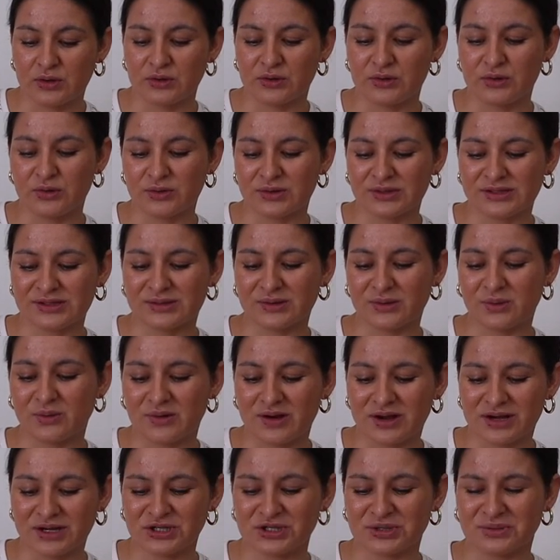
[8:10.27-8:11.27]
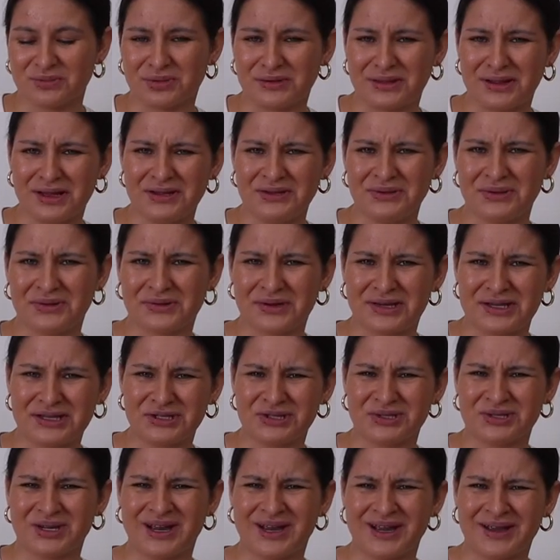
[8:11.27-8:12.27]
who wants to wash a blender
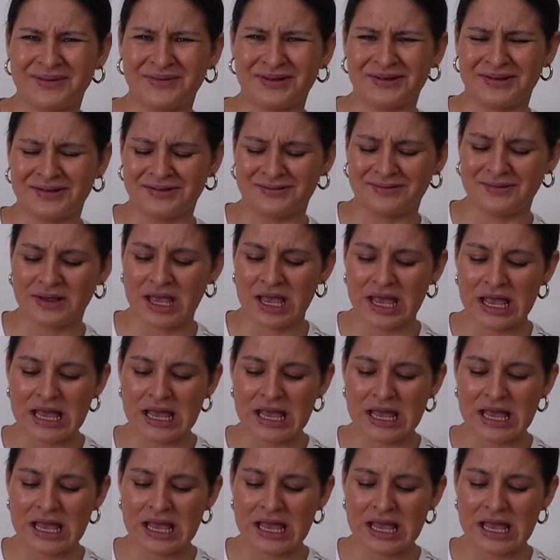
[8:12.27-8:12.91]
each time, you know?